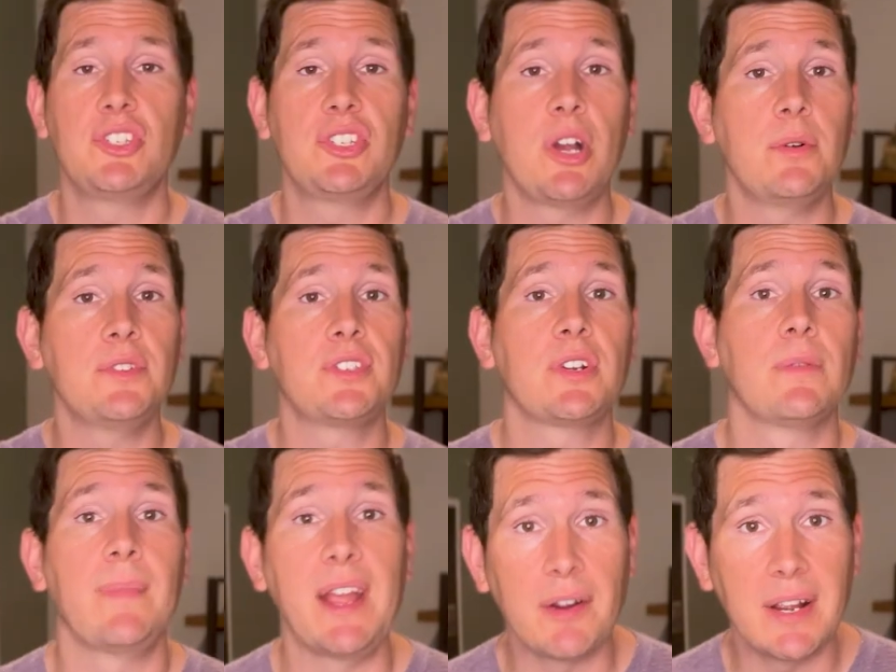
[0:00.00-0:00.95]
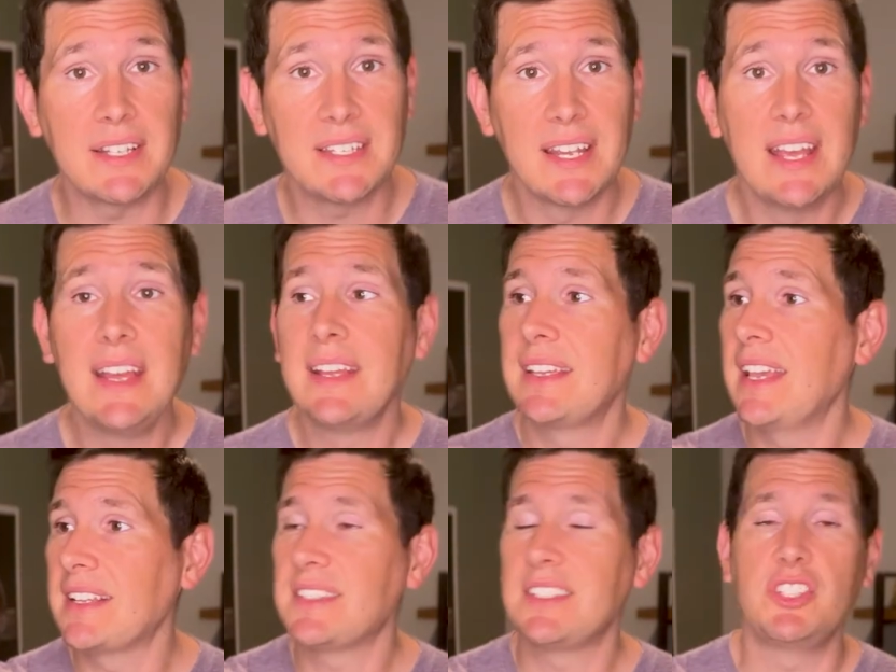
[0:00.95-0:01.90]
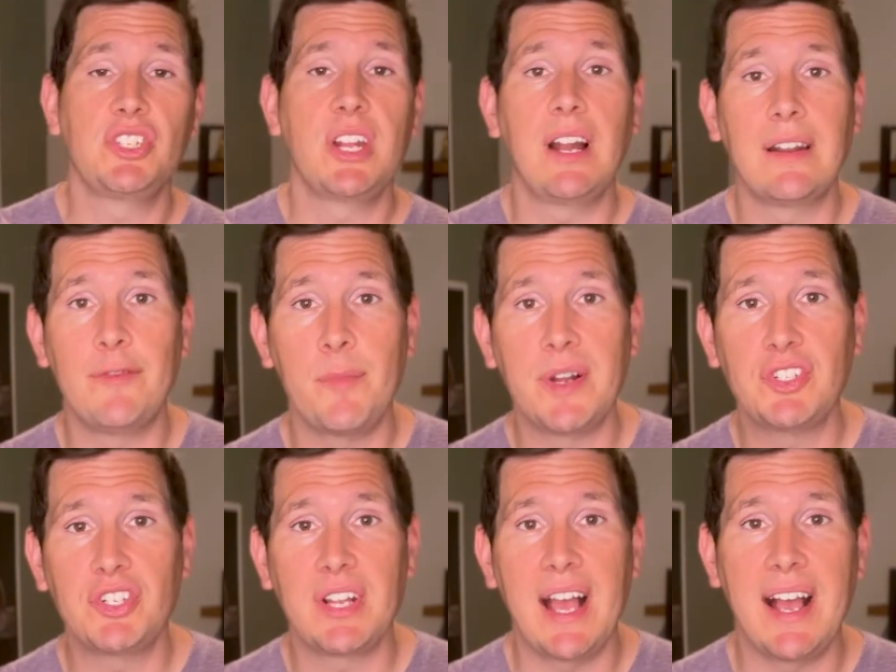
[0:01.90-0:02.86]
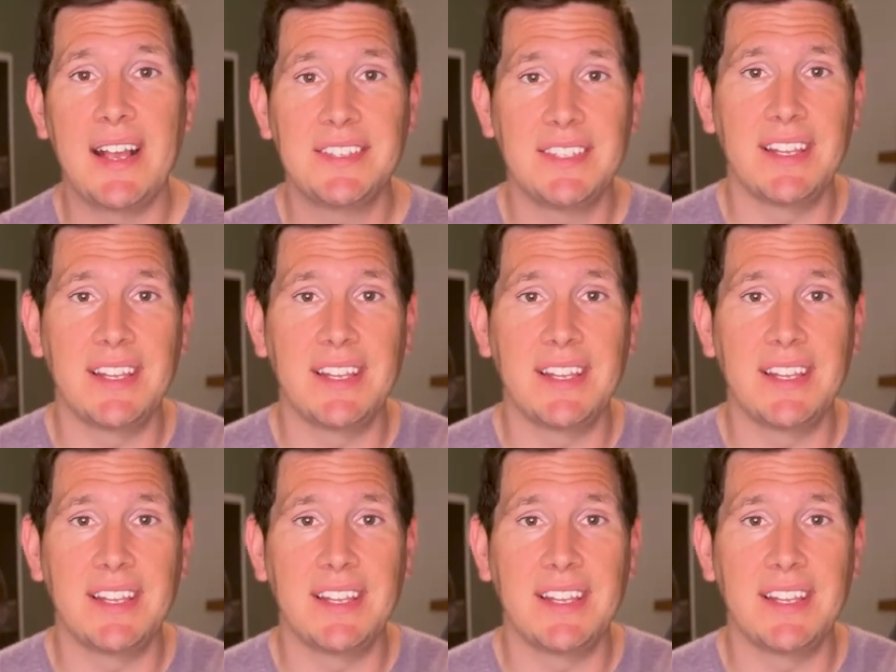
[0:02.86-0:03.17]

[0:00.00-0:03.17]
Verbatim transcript: shows her merit, kicks the shit out of a bunch of guys,